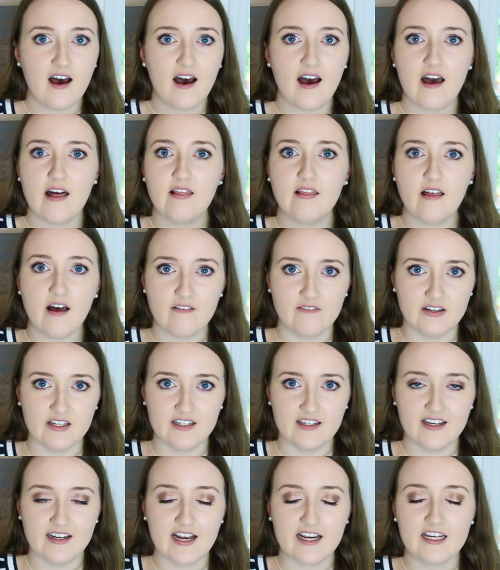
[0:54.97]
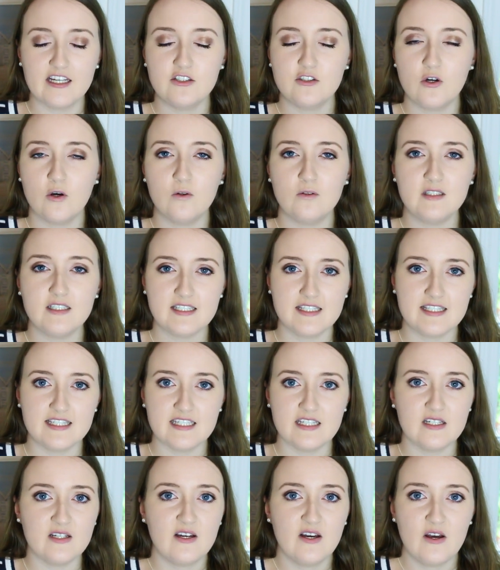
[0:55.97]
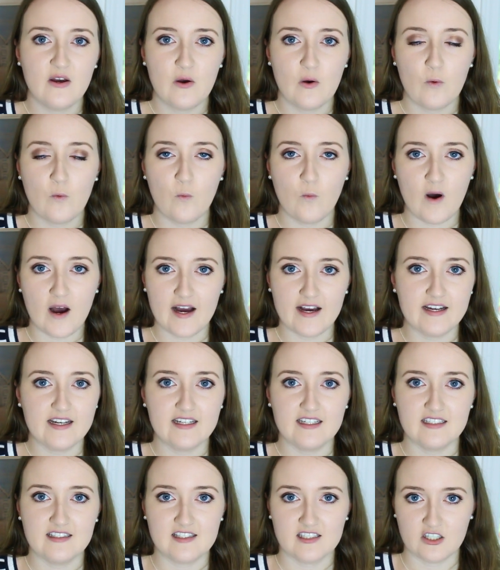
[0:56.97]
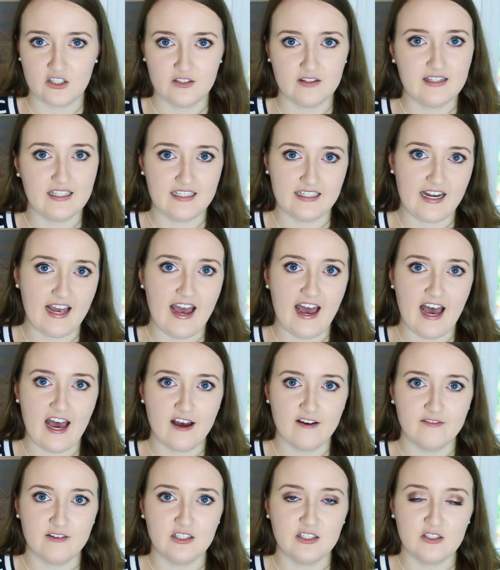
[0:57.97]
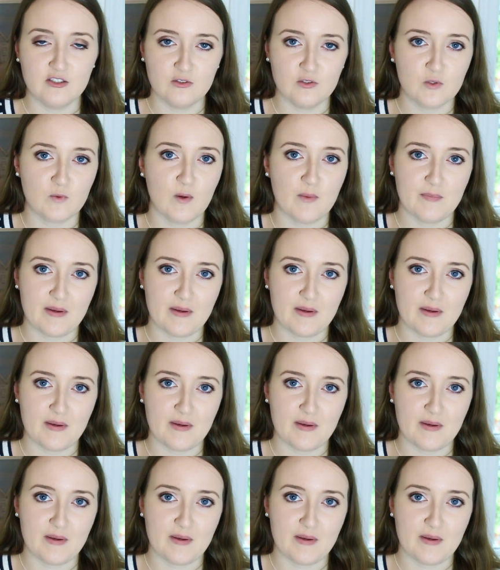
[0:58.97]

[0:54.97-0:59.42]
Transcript: I love it and I can totally see why it's a good thing to have and use when